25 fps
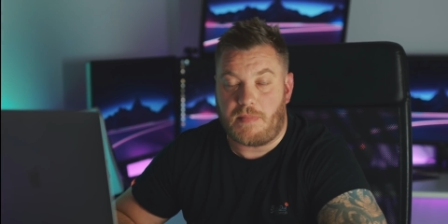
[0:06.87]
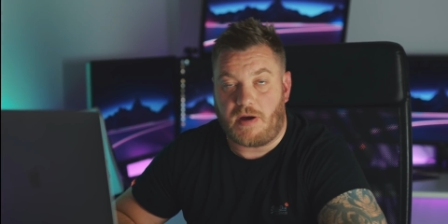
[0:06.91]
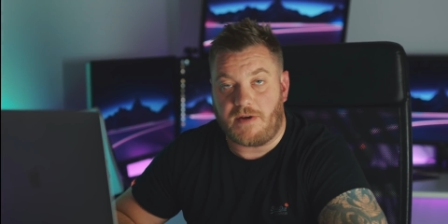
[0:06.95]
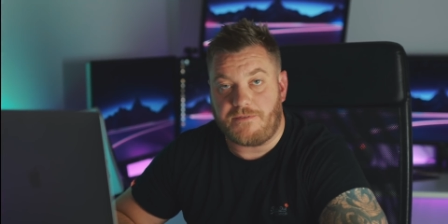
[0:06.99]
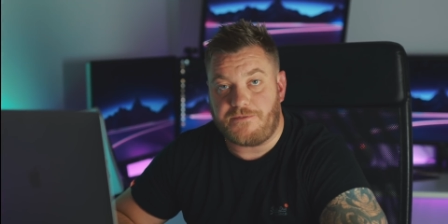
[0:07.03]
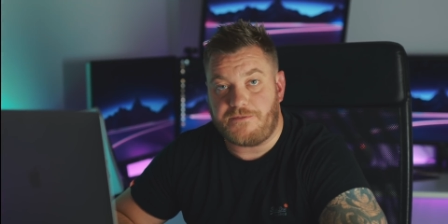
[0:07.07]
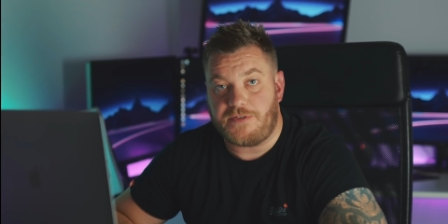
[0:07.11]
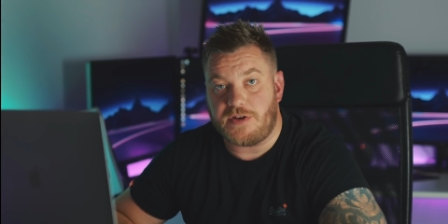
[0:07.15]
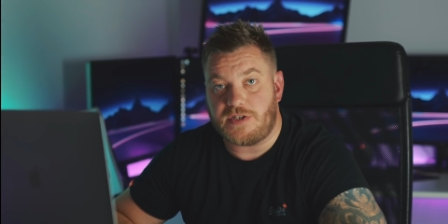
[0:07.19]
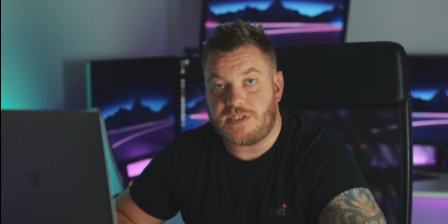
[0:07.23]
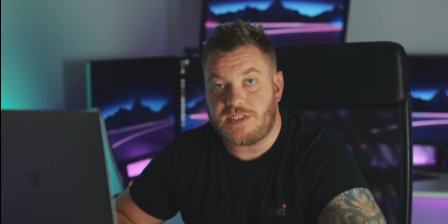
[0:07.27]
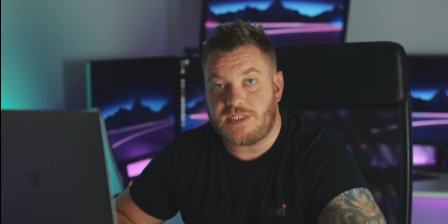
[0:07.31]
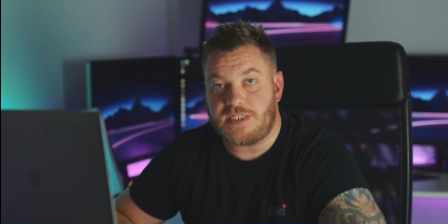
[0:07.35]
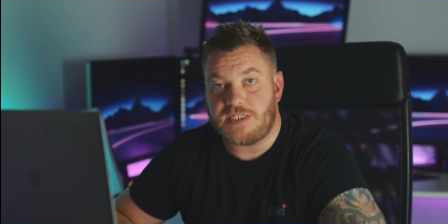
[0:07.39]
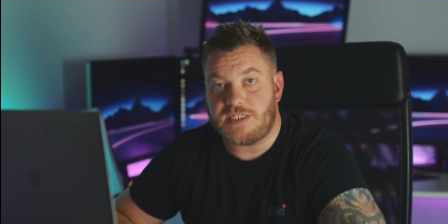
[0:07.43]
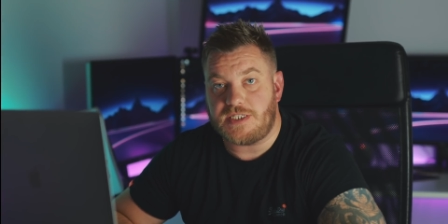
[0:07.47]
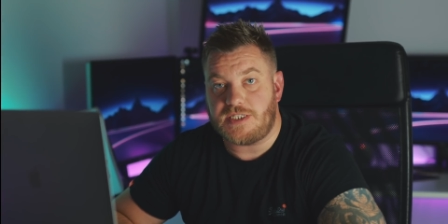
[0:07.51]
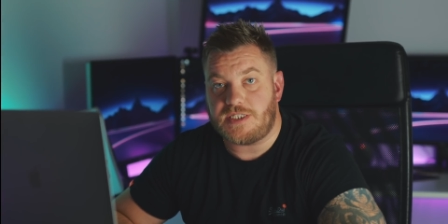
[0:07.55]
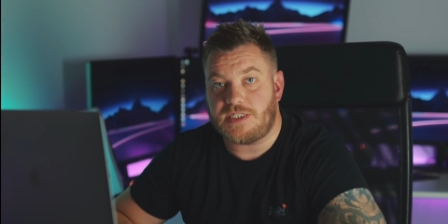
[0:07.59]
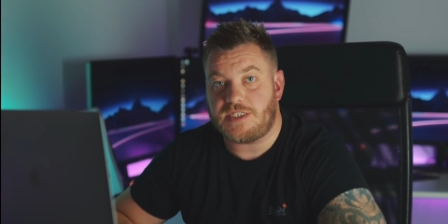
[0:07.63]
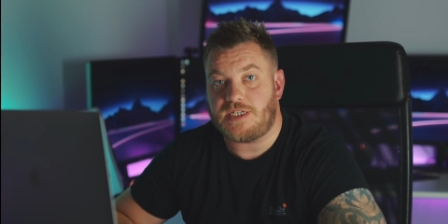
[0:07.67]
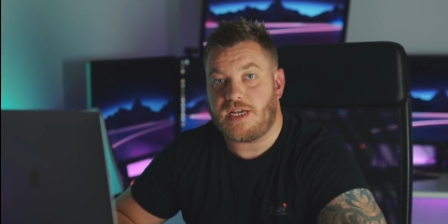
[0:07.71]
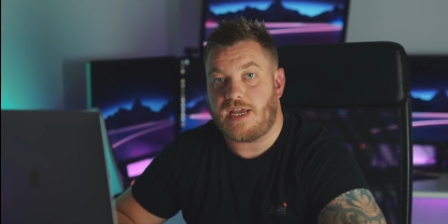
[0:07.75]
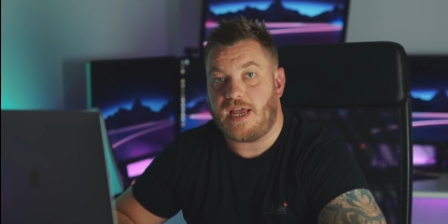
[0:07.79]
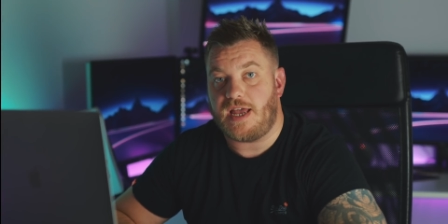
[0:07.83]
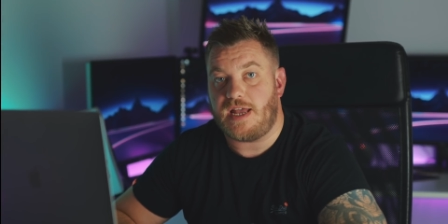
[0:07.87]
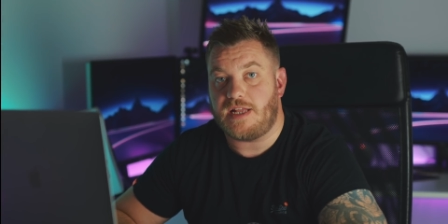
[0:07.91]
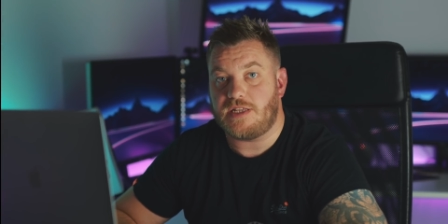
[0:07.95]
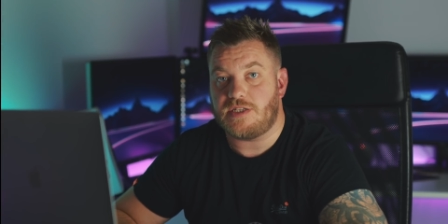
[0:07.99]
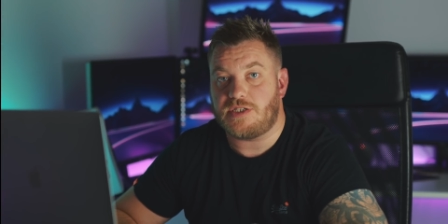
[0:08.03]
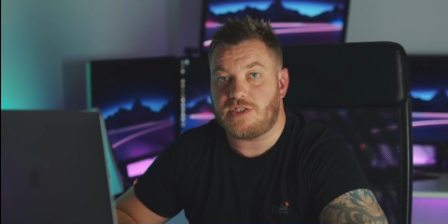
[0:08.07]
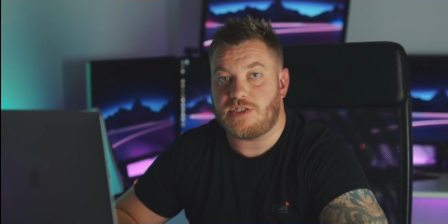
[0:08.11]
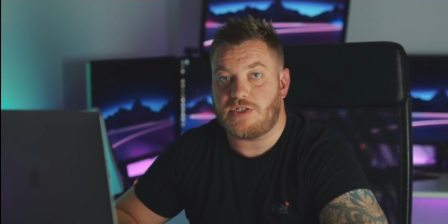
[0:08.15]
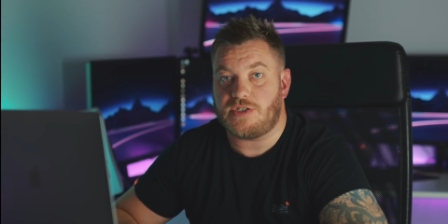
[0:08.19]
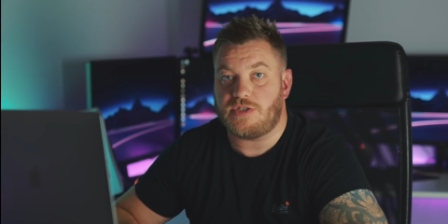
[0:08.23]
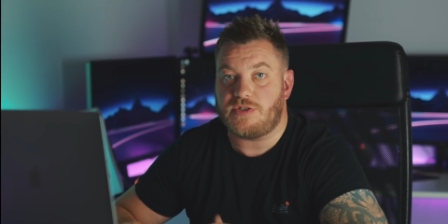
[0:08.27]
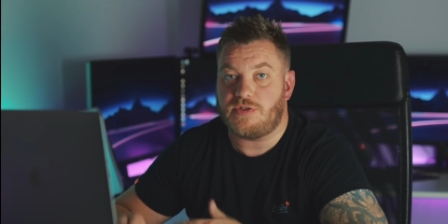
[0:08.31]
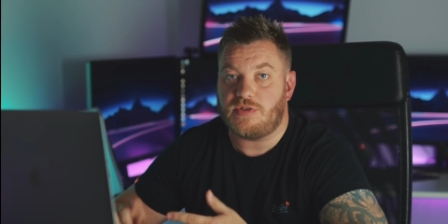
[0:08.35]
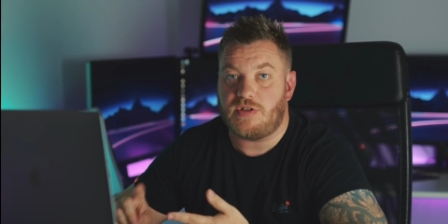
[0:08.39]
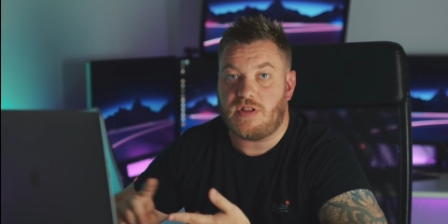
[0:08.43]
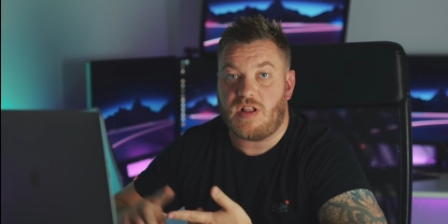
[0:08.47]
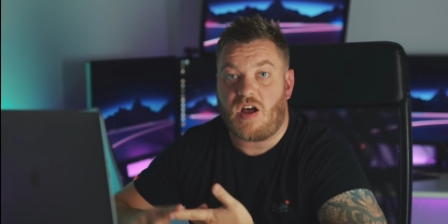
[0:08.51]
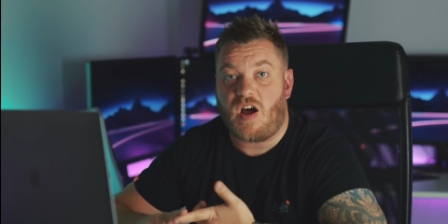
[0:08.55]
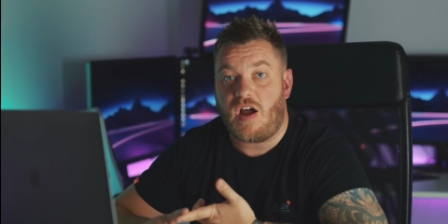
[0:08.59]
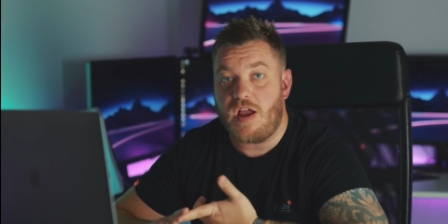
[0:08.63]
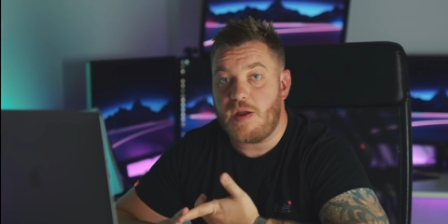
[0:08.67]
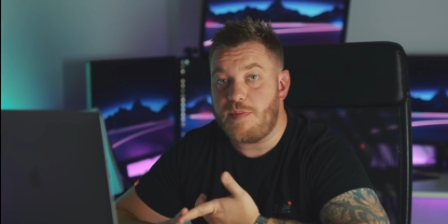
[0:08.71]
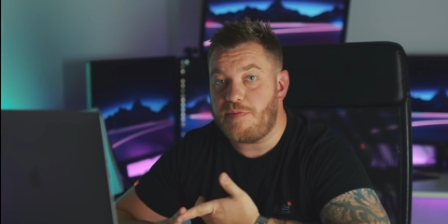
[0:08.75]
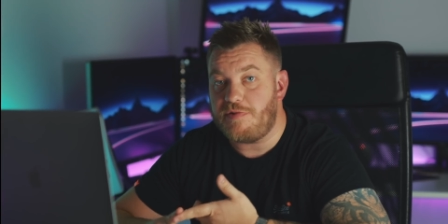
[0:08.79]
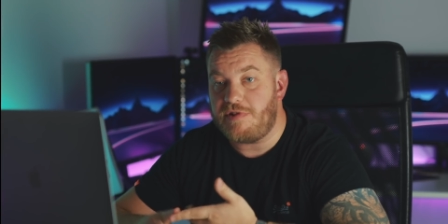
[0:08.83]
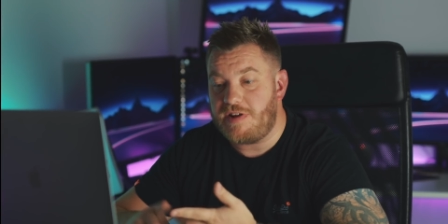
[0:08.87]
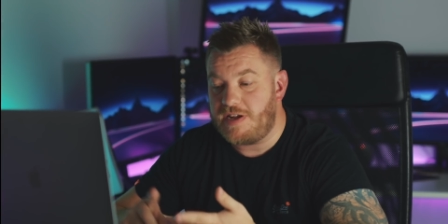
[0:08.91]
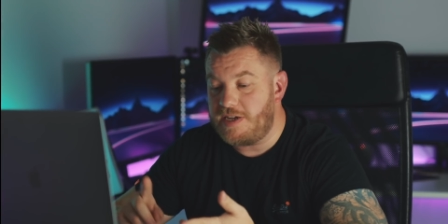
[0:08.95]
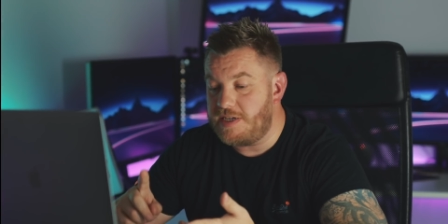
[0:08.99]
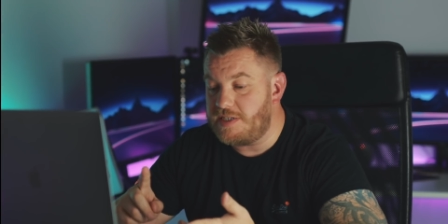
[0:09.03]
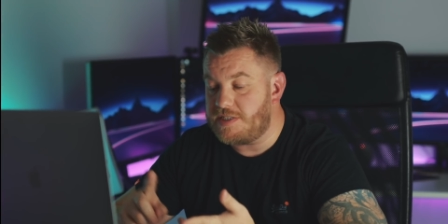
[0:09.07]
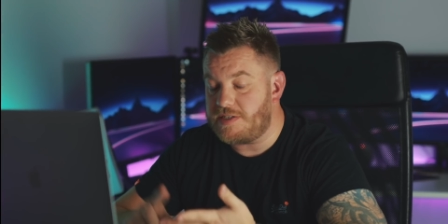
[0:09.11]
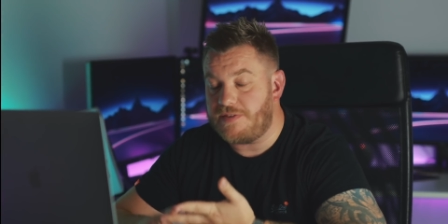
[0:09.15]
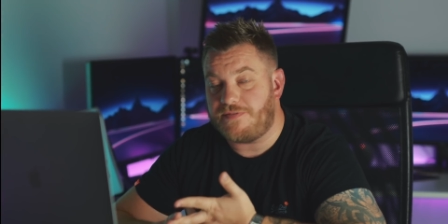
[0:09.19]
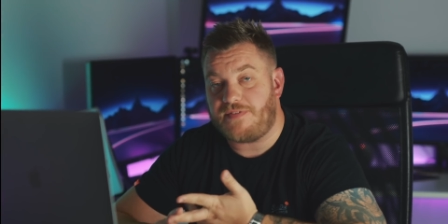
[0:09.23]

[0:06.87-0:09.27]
my footage into libraries,